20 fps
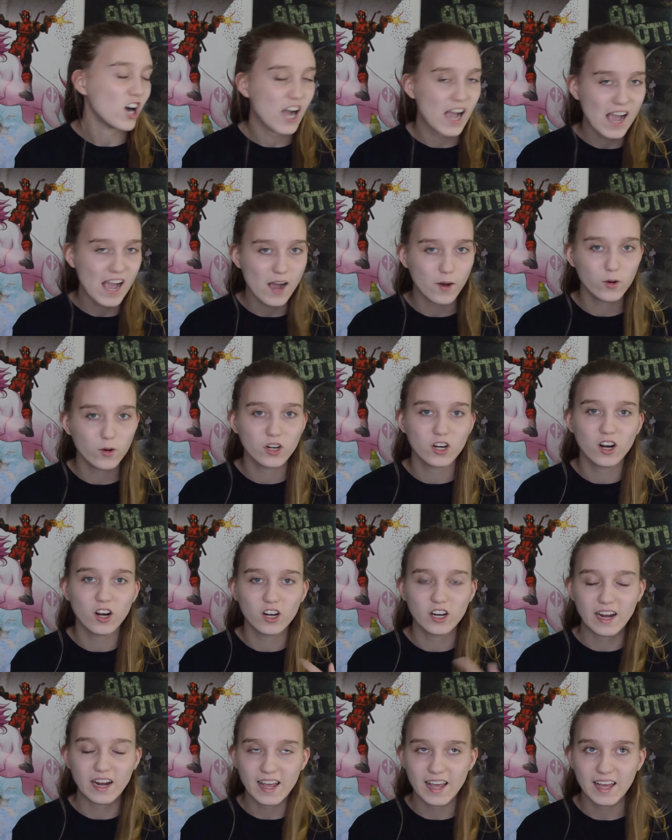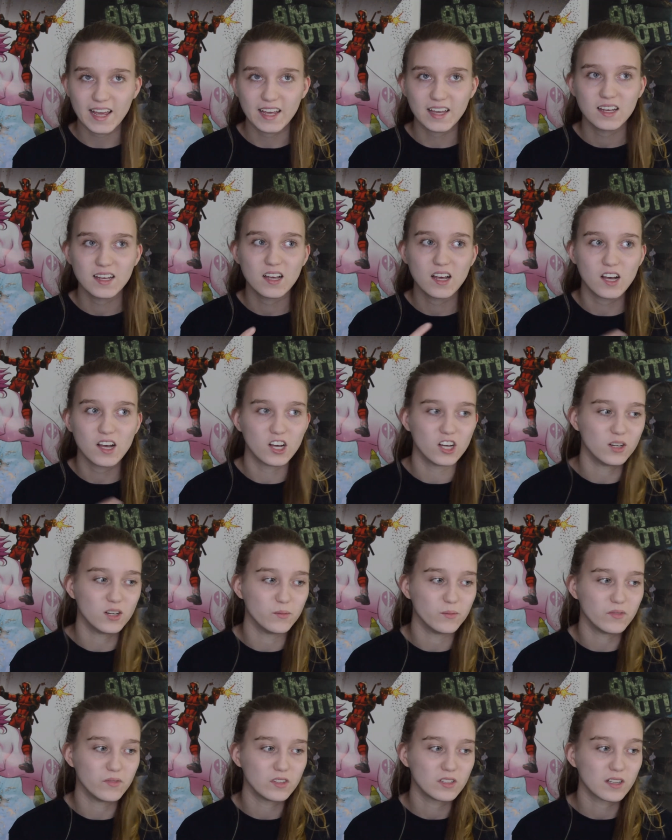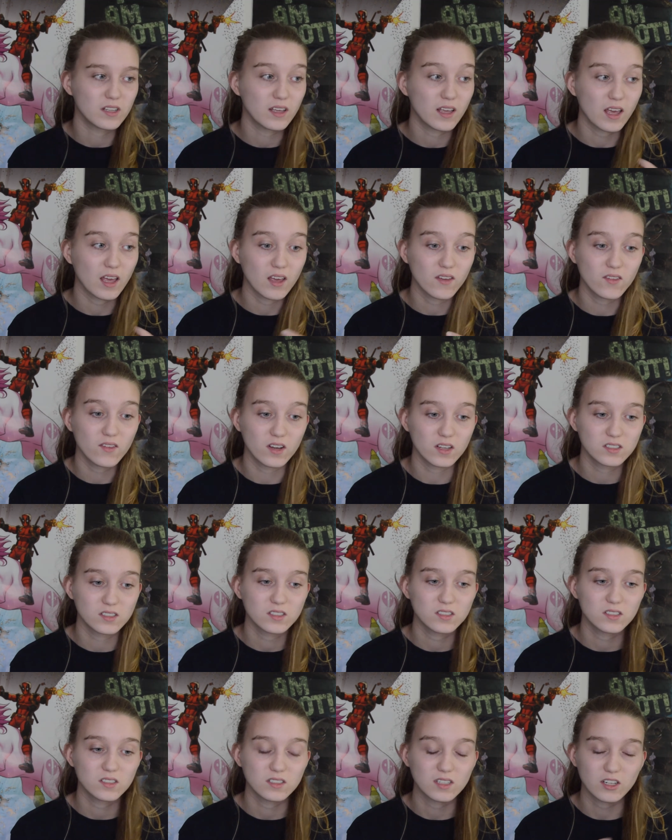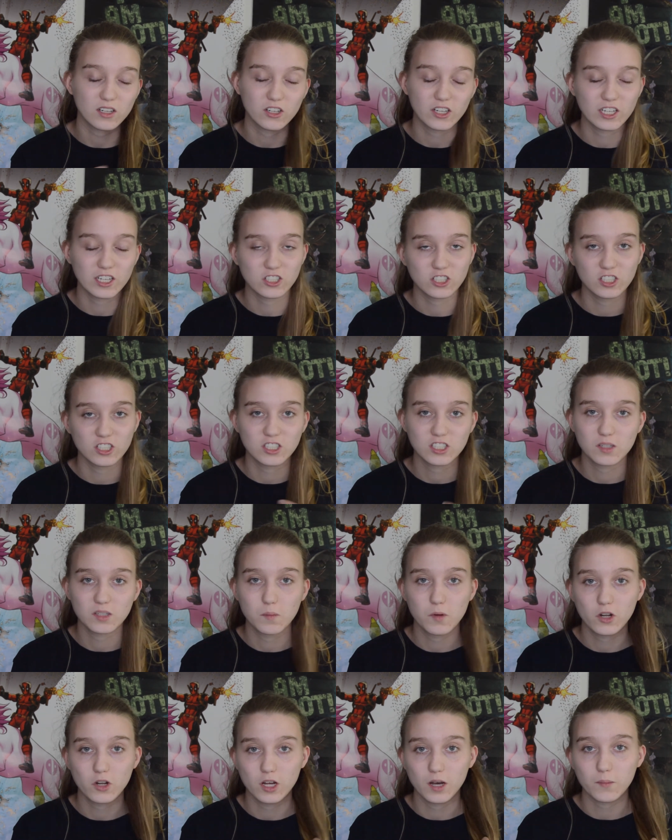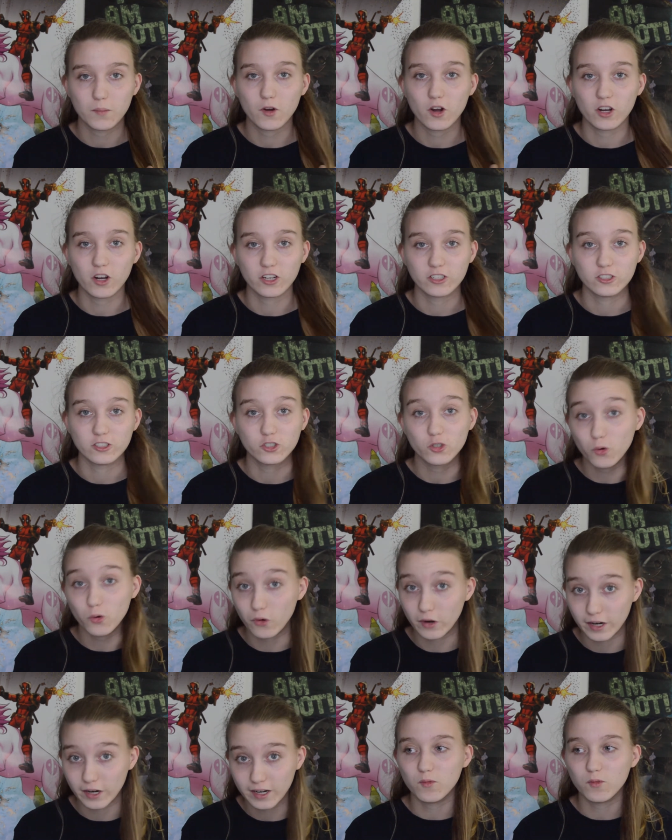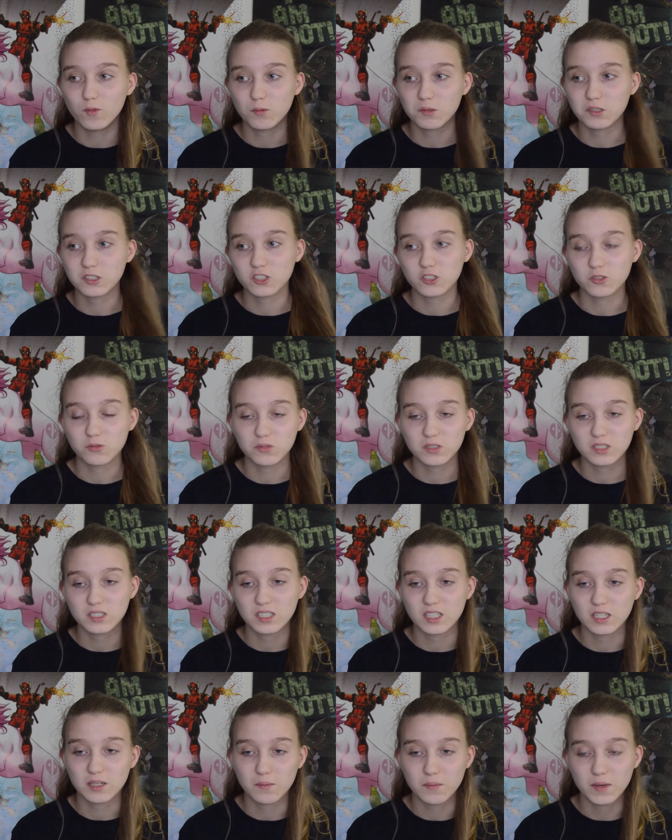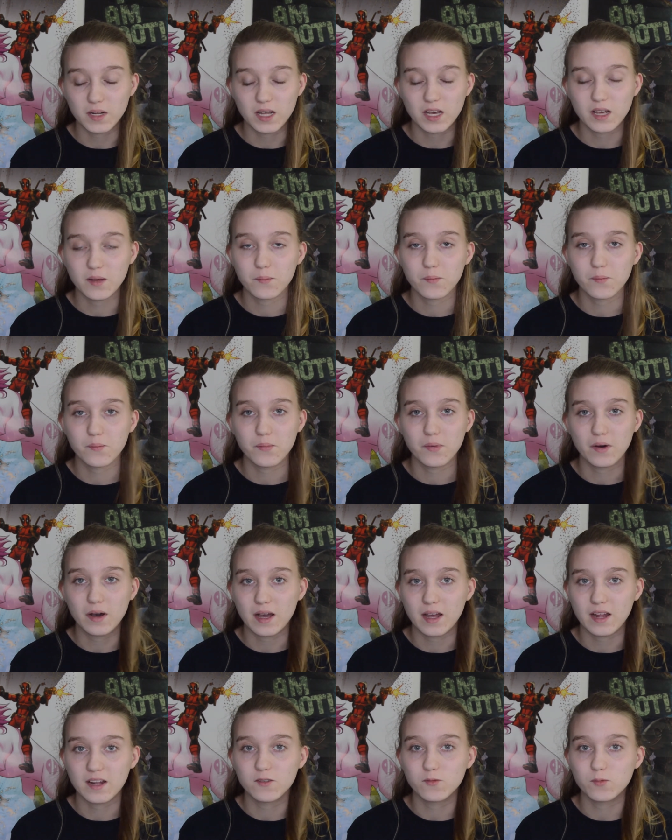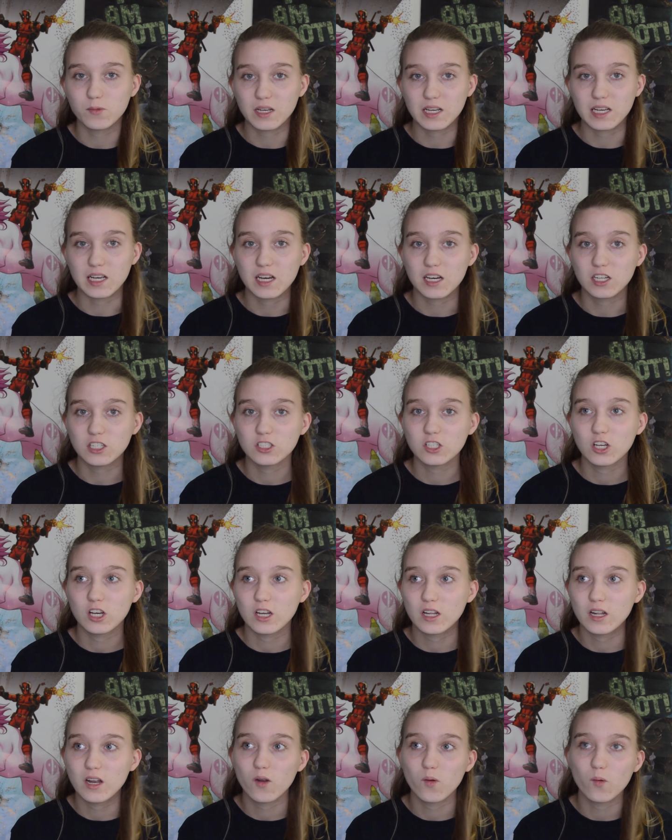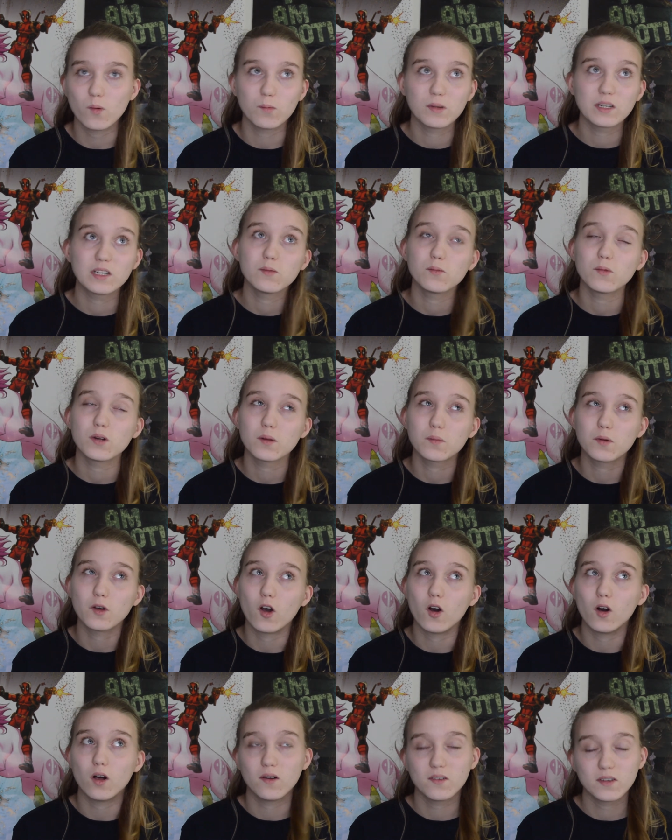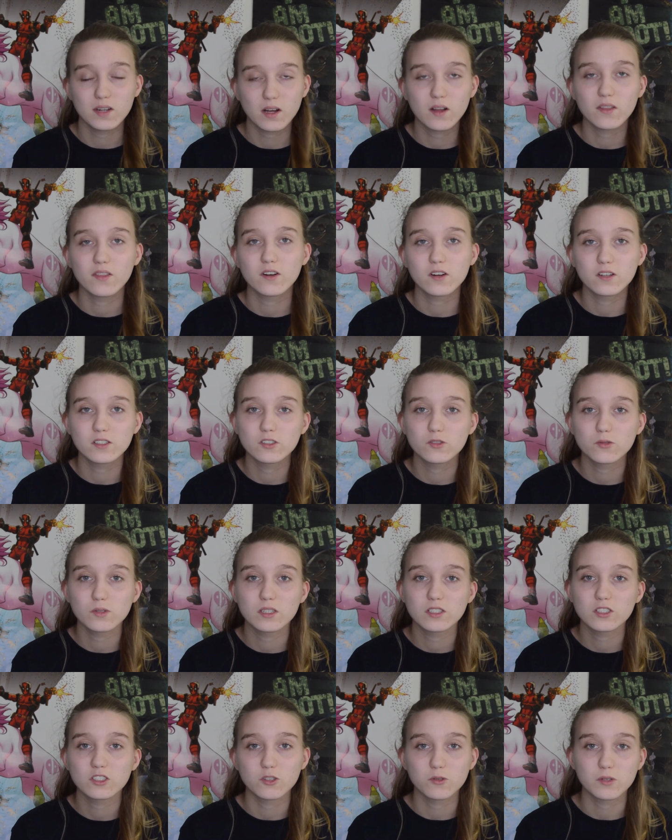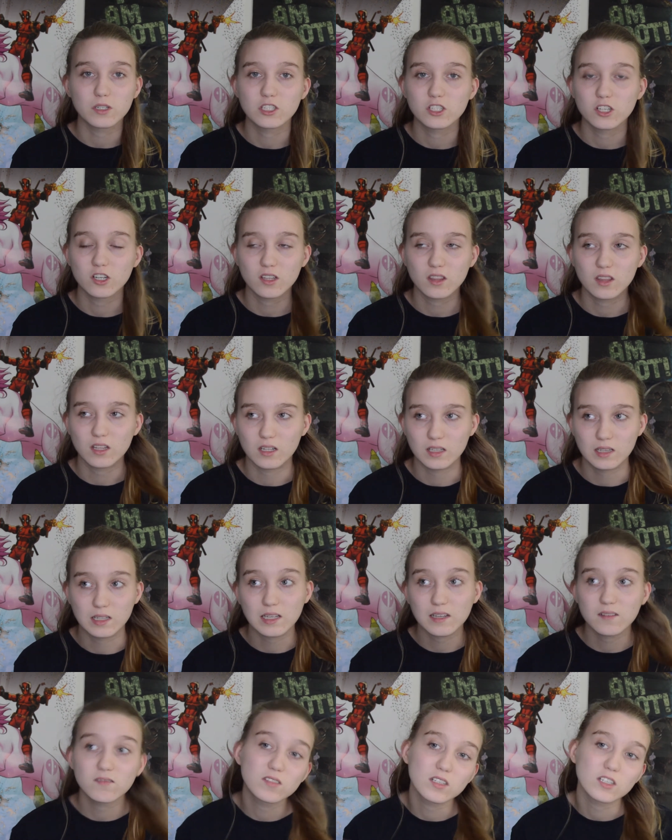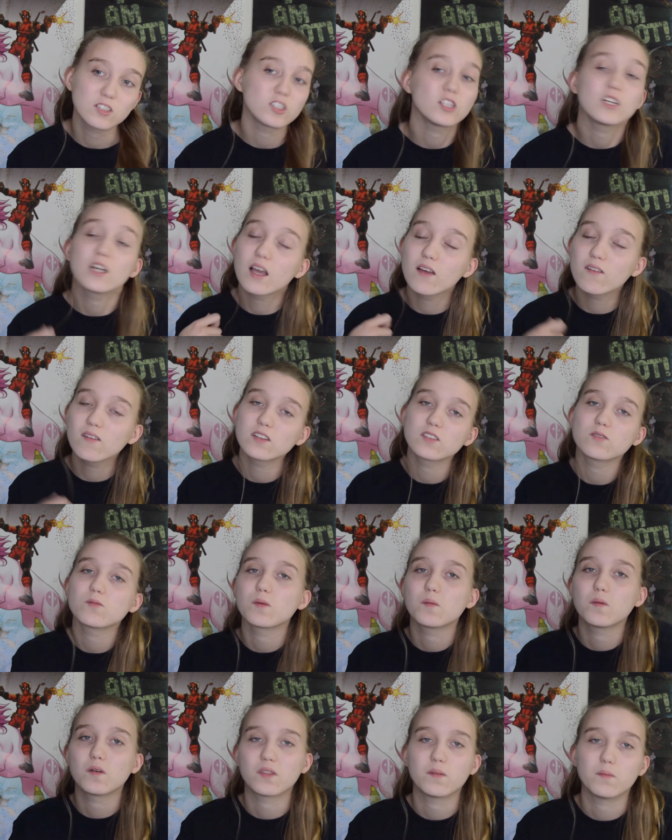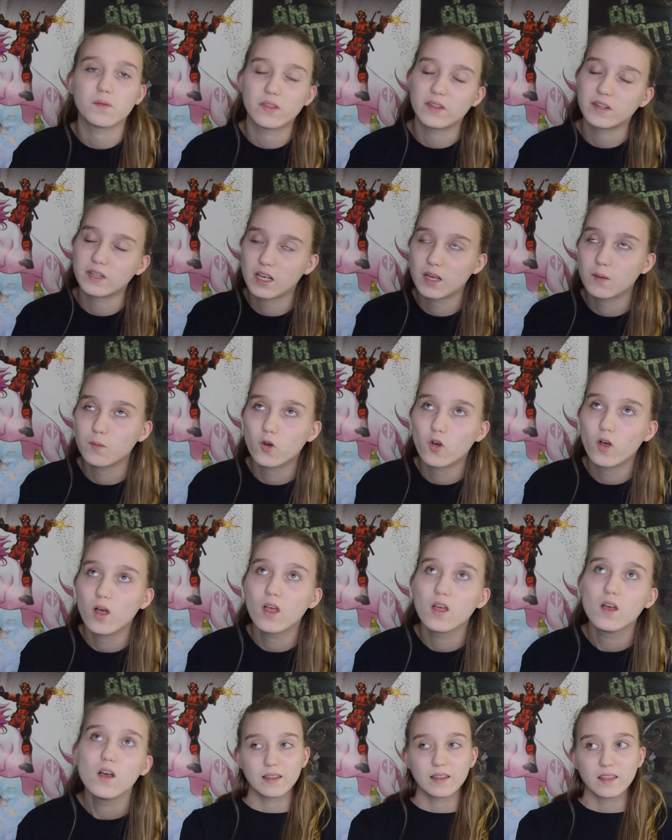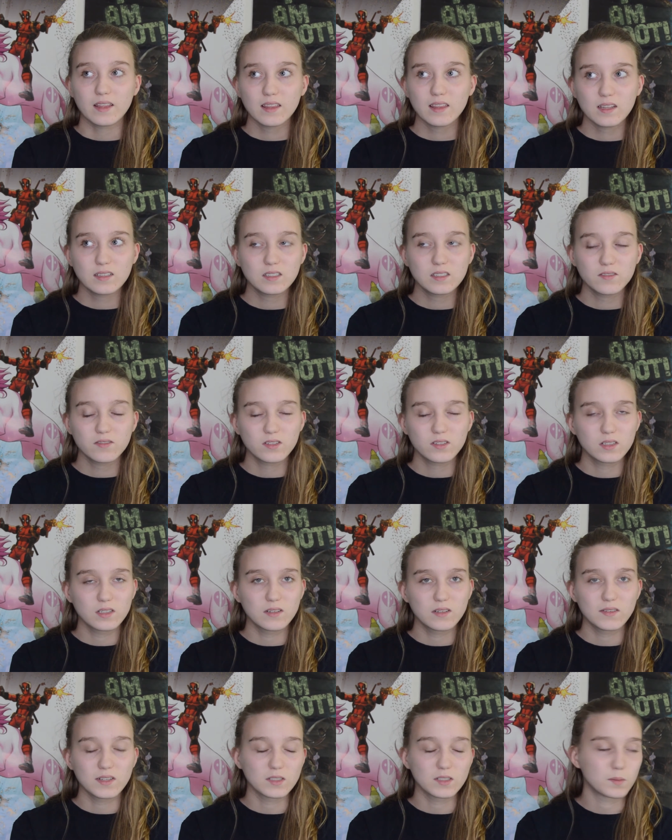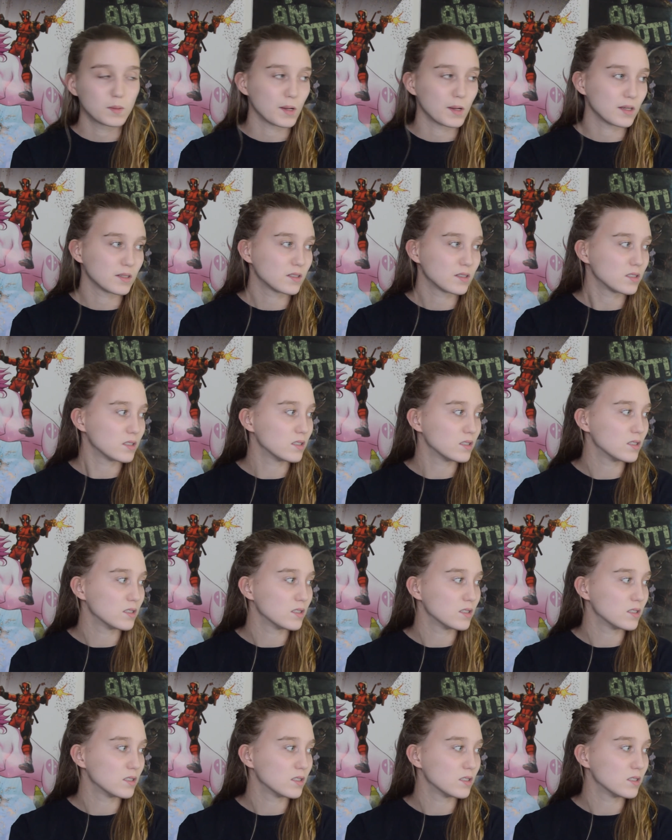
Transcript: Our RA gave us decorations to put up on our door, which you will see in a minute, but we didn't want to put all of it on our door, so we took the leaves that she gave us and we put them on the table. I think that's it for the living space.